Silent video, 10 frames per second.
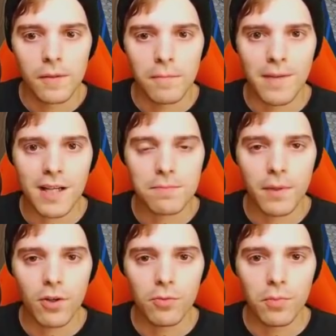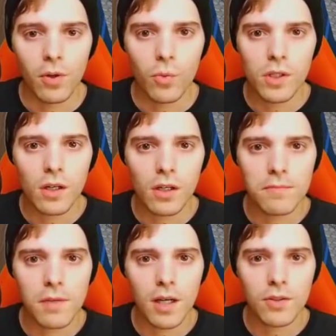Max Pyro Ball, we knock
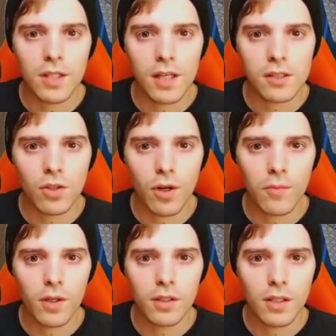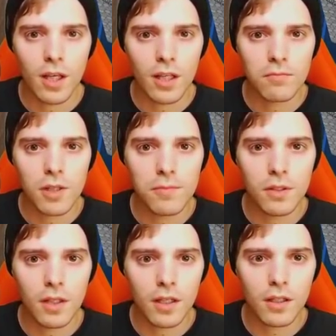him out. He has Cramorant in hand.
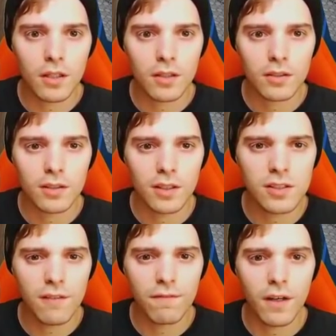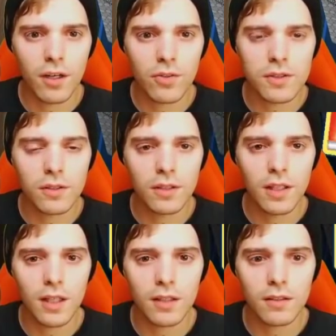Maybe like, does he have Fire Crystal in
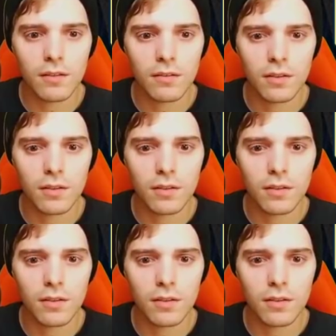hand?